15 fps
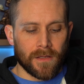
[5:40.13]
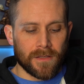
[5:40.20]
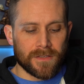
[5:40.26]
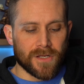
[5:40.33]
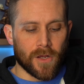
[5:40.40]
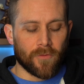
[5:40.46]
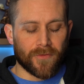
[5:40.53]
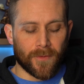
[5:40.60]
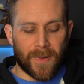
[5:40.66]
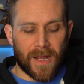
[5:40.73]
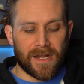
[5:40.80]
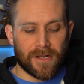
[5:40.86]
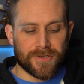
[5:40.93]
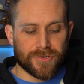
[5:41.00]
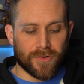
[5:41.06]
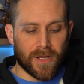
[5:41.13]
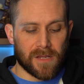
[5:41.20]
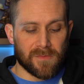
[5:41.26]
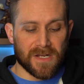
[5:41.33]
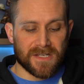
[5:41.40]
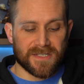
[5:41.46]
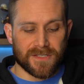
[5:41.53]
So for Penn National
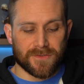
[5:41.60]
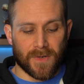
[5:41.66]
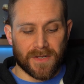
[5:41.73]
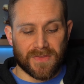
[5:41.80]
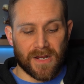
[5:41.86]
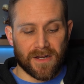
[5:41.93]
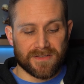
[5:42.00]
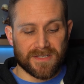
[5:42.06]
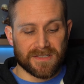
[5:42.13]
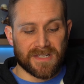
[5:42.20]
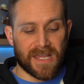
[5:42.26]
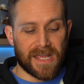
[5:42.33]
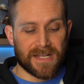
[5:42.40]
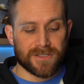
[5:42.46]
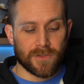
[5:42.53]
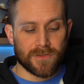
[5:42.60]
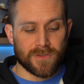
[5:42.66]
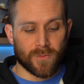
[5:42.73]
Gaming, it says right there, it says cancel,